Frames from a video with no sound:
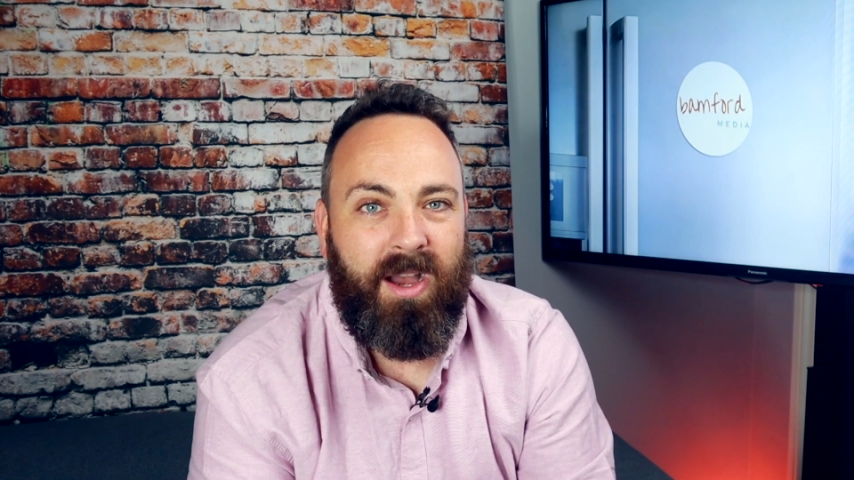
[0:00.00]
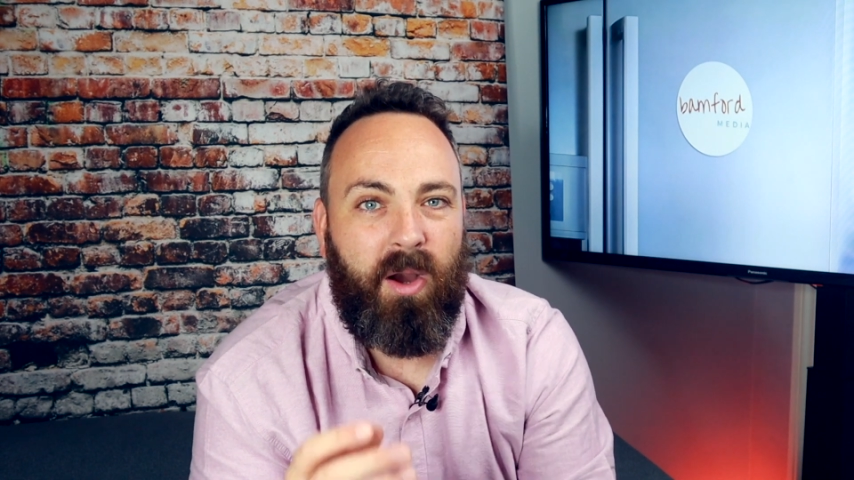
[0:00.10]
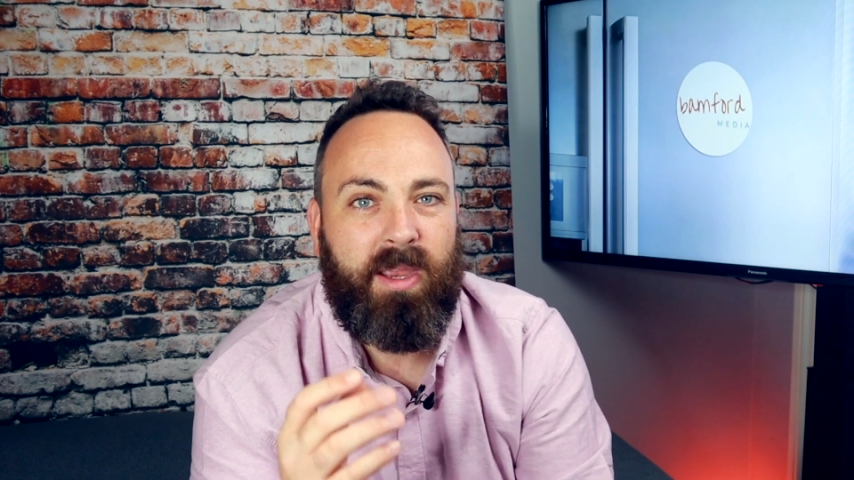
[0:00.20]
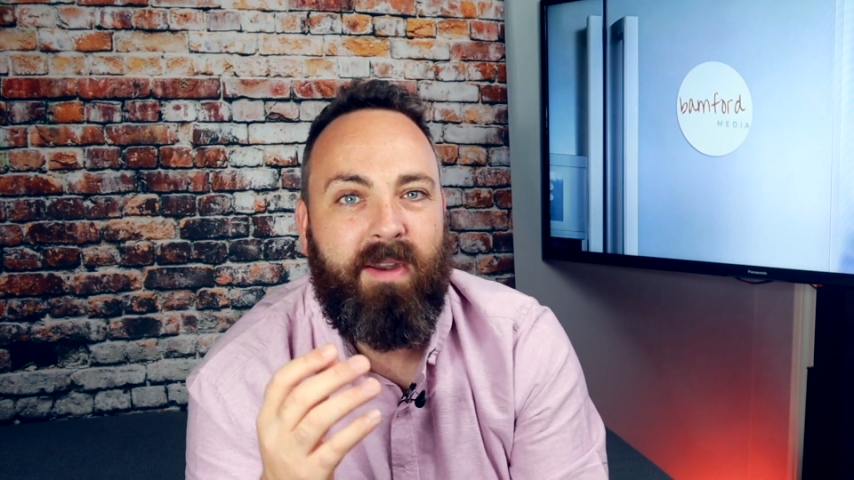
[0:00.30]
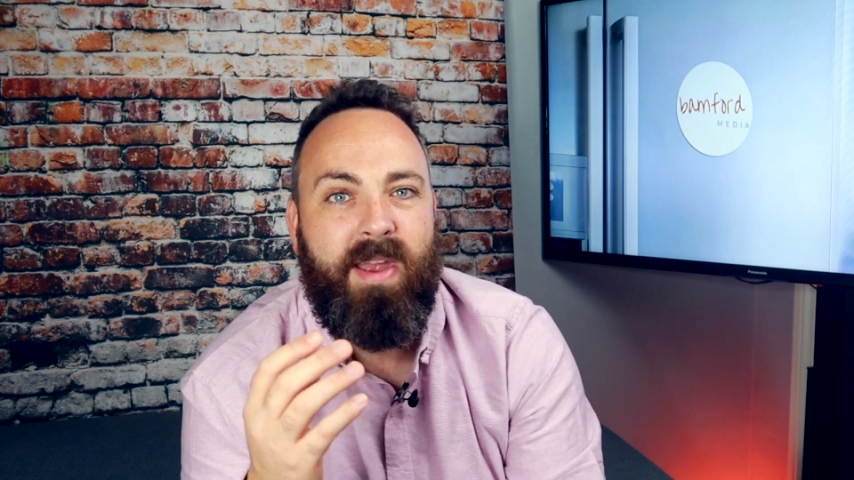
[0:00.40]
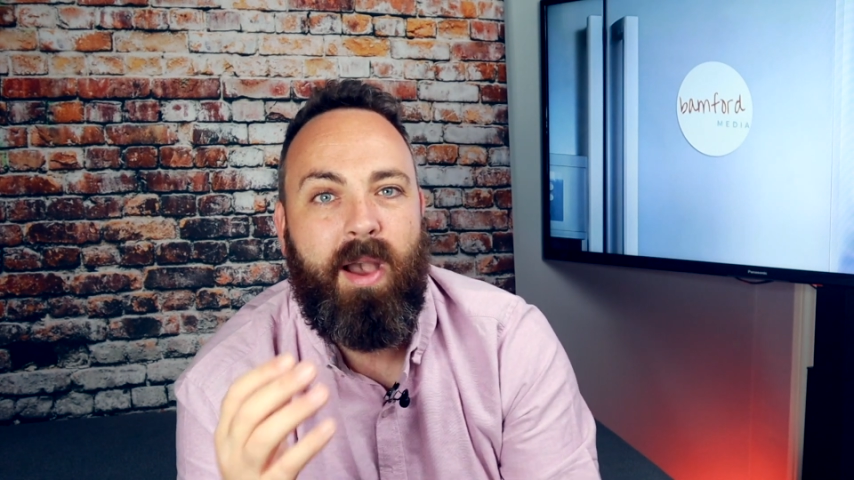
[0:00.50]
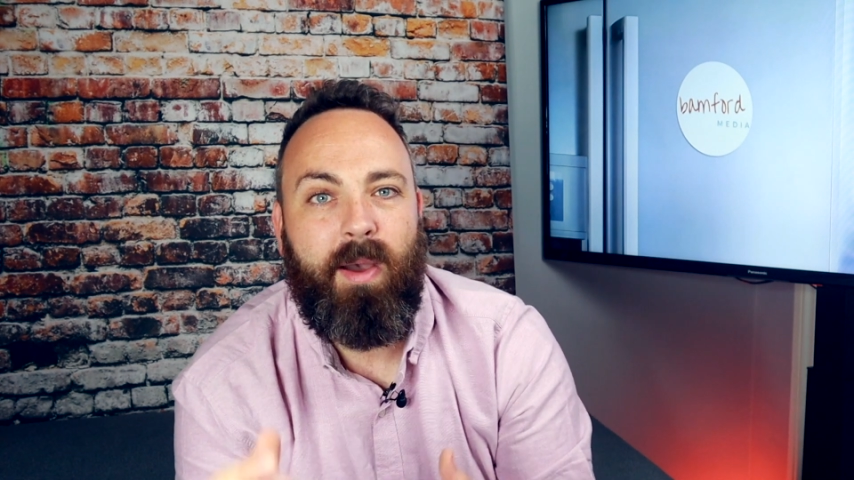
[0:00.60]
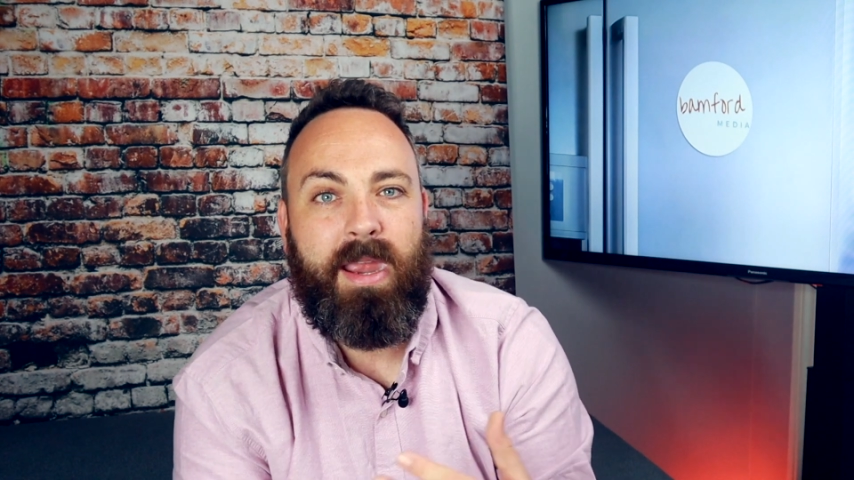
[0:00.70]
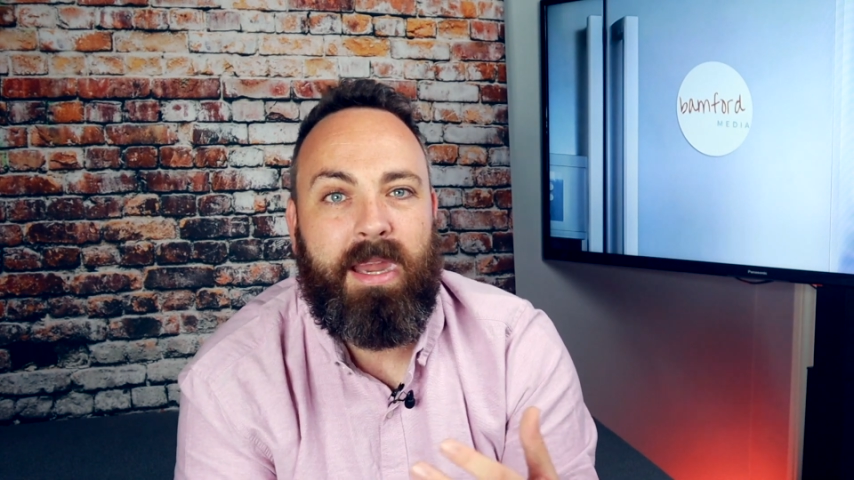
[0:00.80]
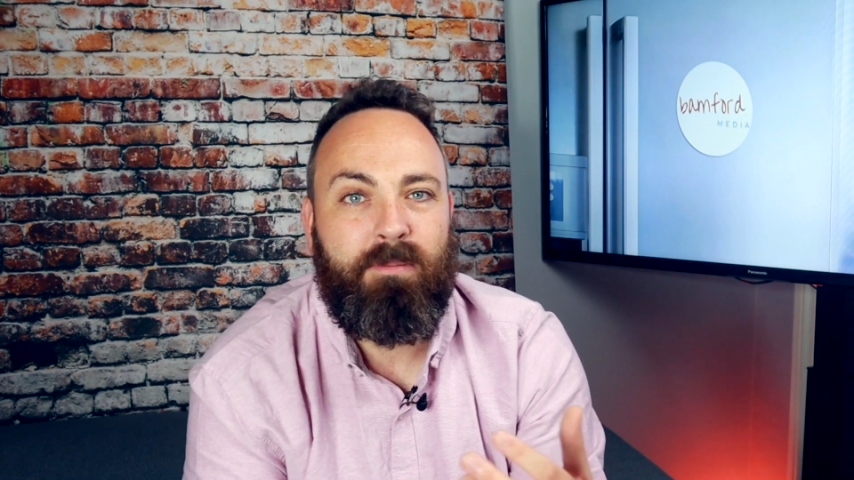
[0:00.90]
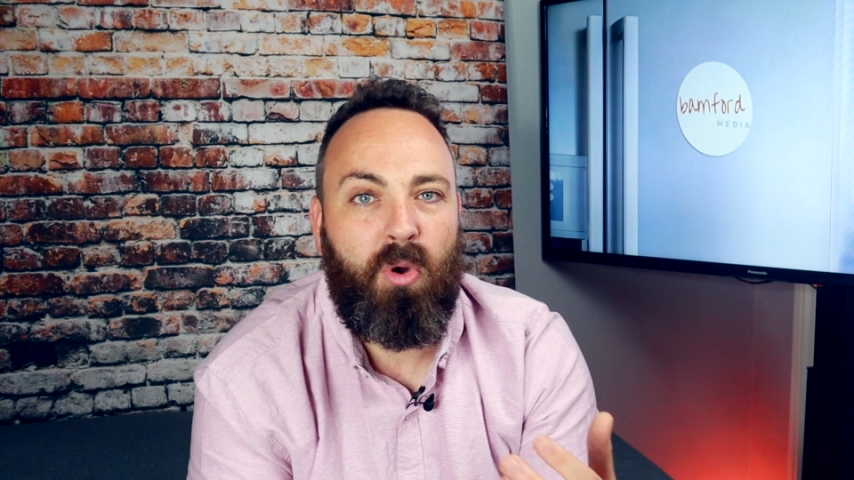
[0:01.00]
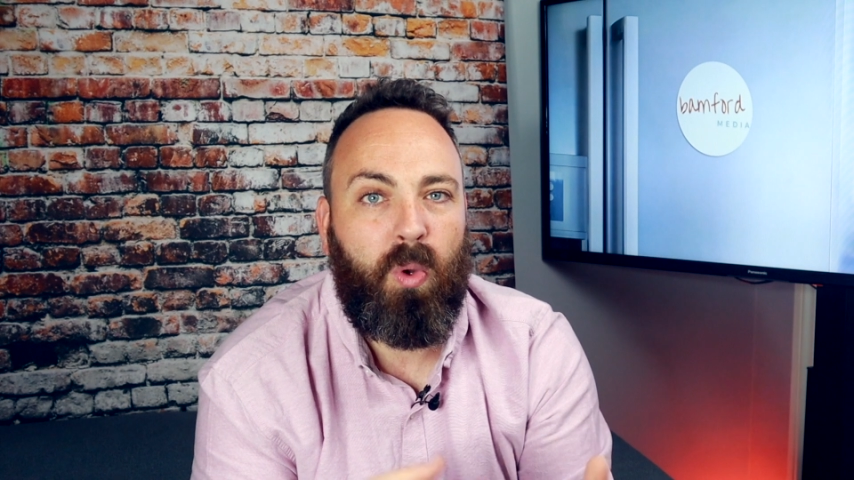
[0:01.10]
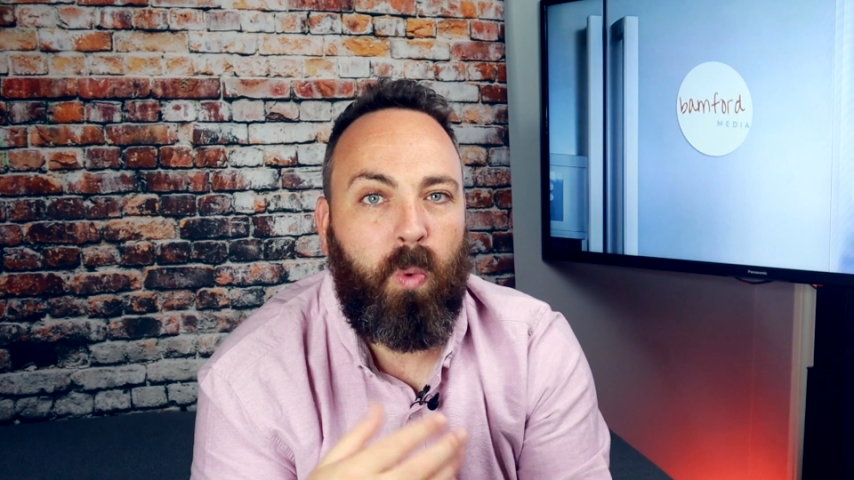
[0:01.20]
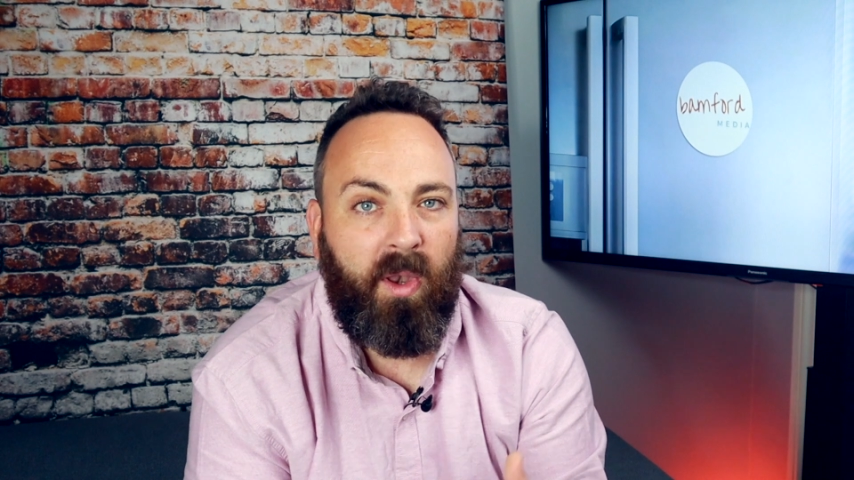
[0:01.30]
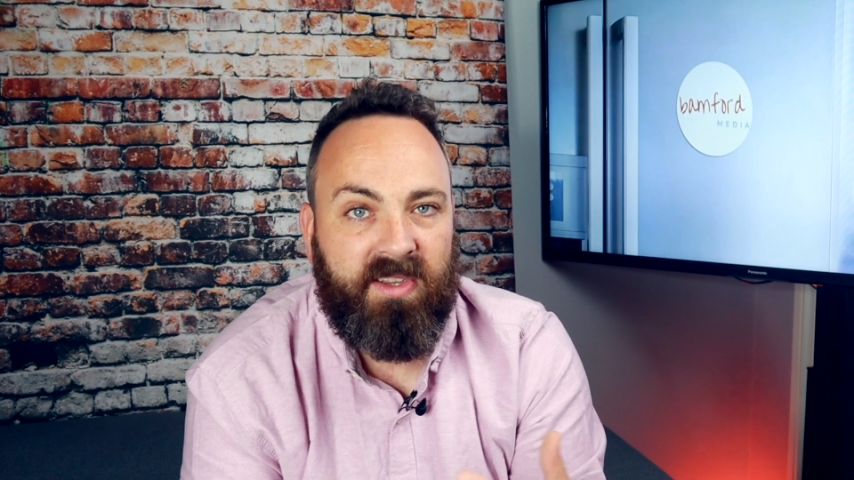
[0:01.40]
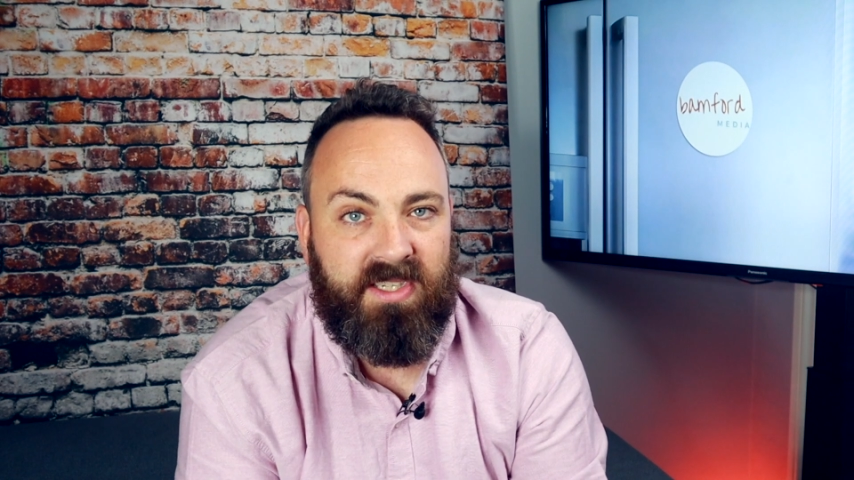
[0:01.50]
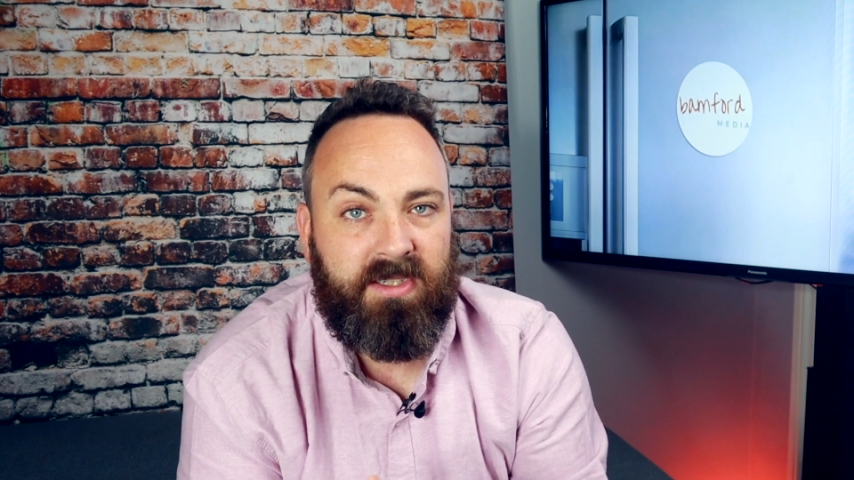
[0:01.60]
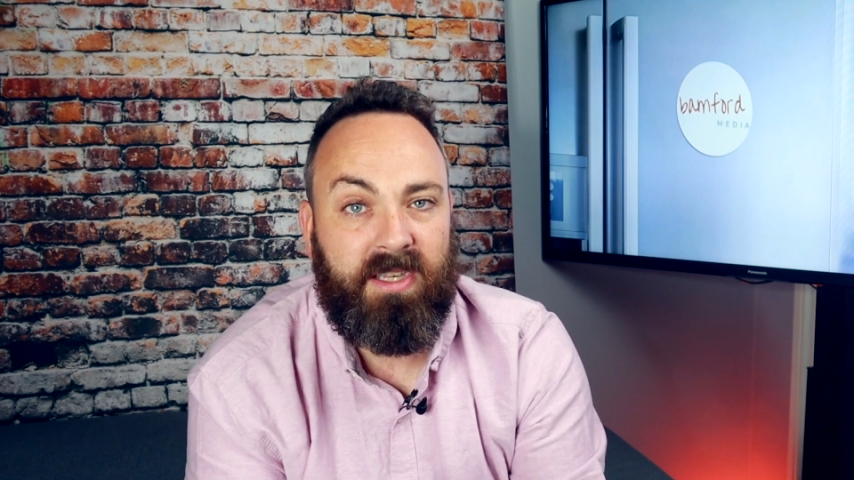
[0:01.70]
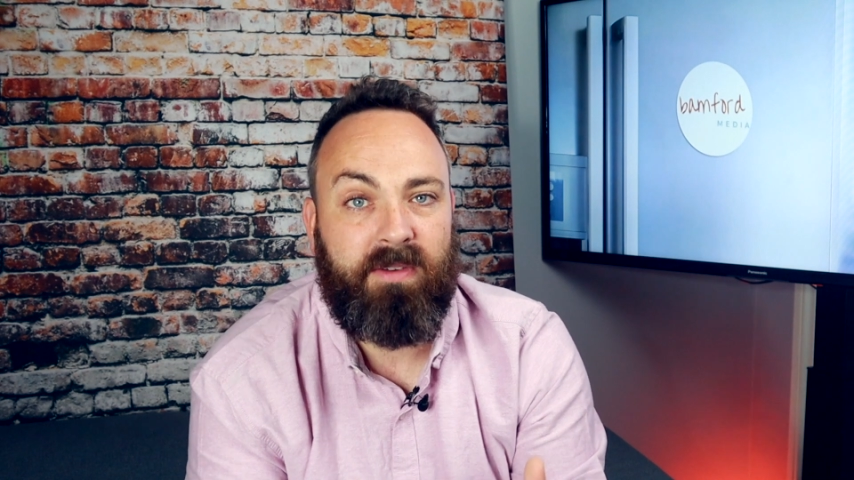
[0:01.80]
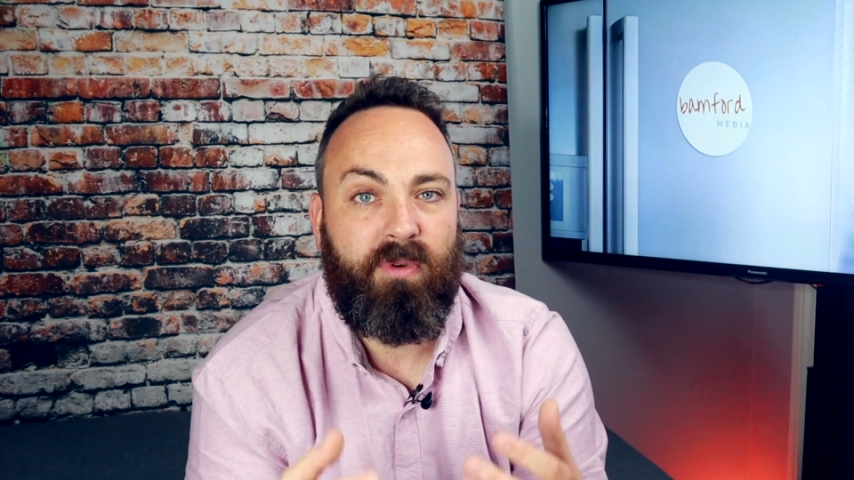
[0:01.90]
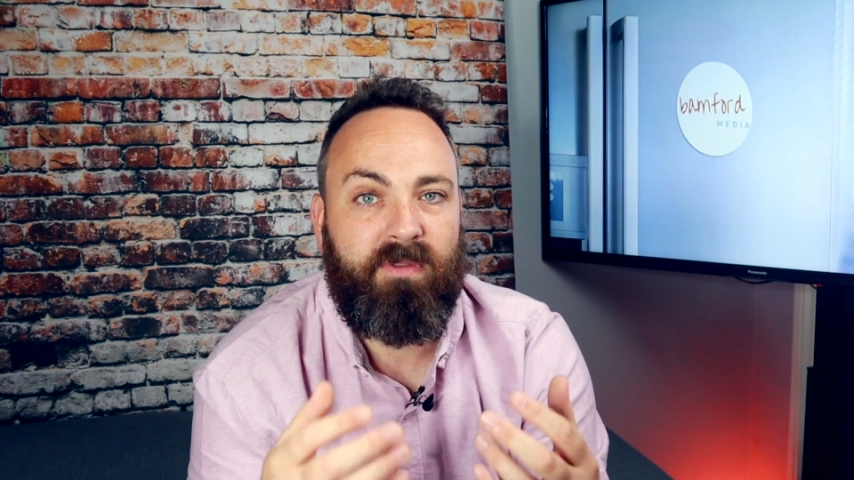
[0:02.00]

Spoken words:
I'll carry out a more qualitative